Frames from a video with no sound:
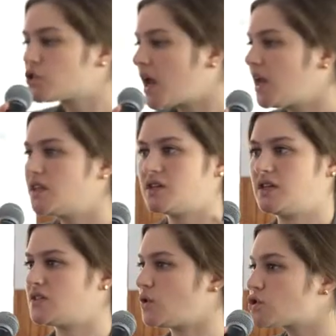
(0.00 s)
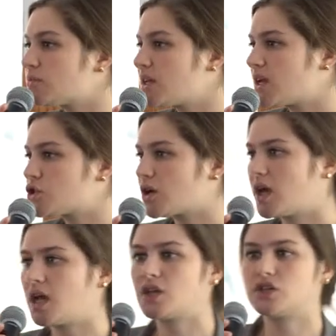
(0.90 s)
training? Do you need social media
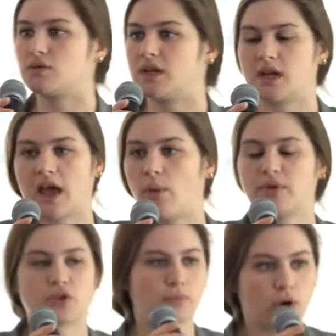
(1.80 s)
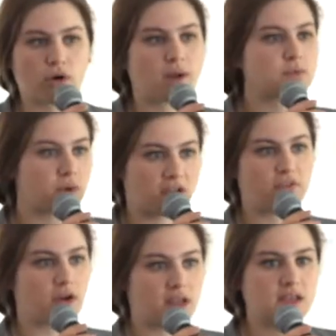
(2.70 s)
training? Do you need help with your programs?
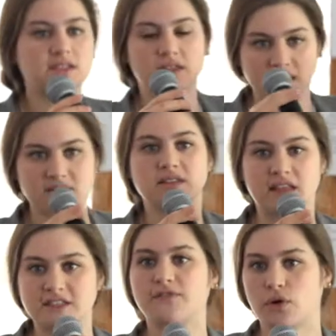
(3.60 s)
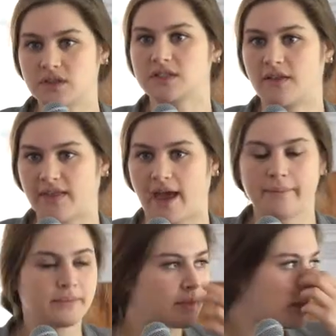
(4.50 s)
Whatever it is, let's focus on that.
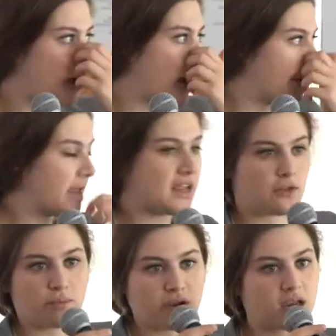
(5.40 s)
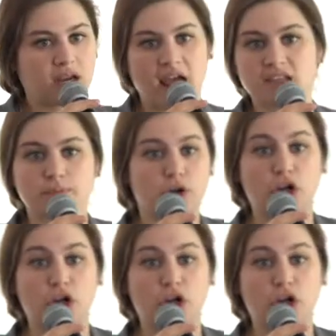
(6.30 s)
And either bring in an expert